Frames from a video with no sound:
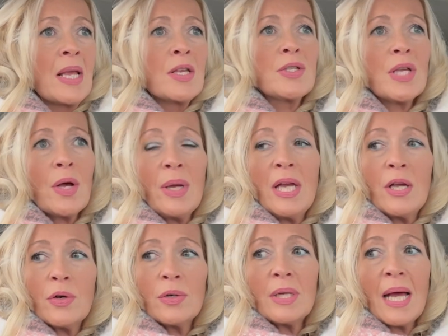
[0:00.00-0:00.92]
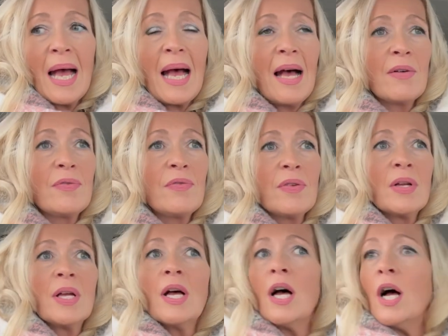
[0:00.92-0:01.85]
so he could have
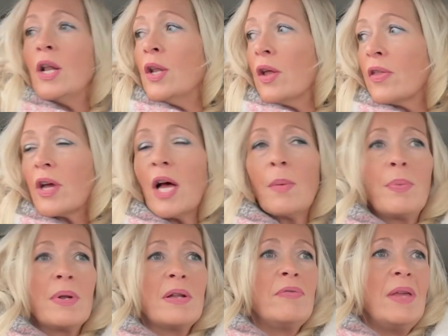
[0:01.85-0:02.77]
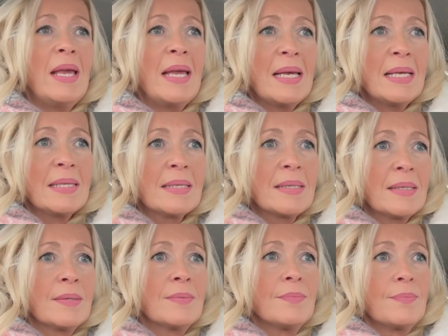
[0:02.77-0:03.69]
another couple of years
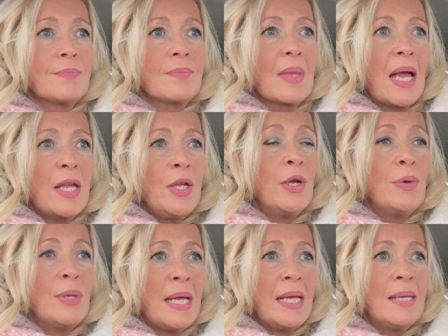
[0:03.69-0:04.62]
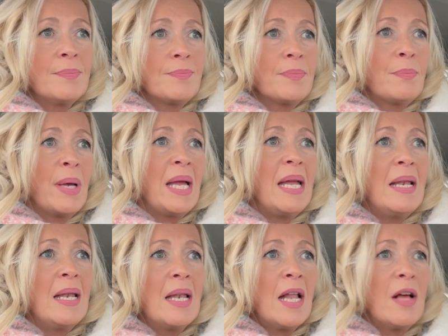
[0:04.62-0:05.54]
at uni. But he
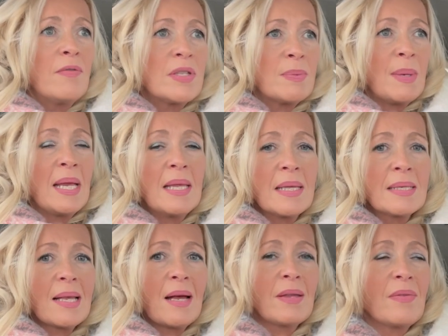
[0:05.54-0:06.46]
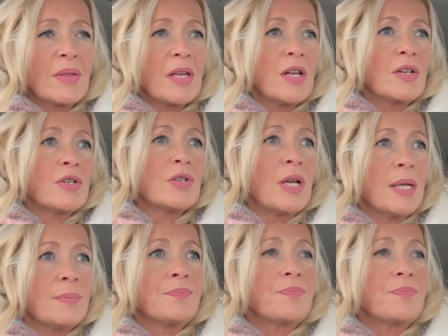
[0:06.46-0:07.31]
loves being in the south of the country.